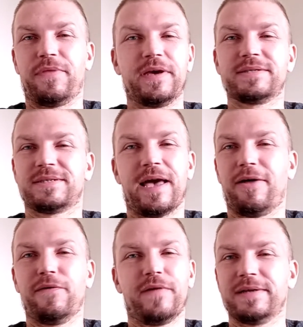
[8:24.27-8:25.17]
This
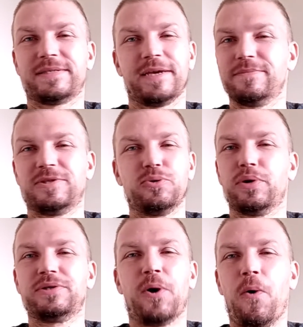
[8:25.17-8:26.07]
elevates him to
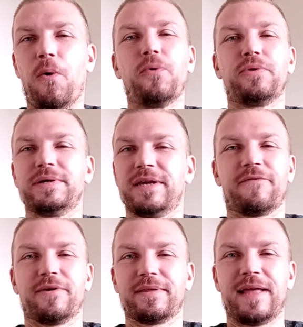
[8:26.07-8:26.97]
a totally
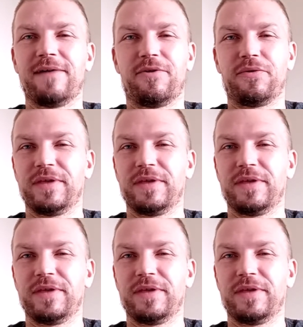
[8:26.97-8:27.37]
different level.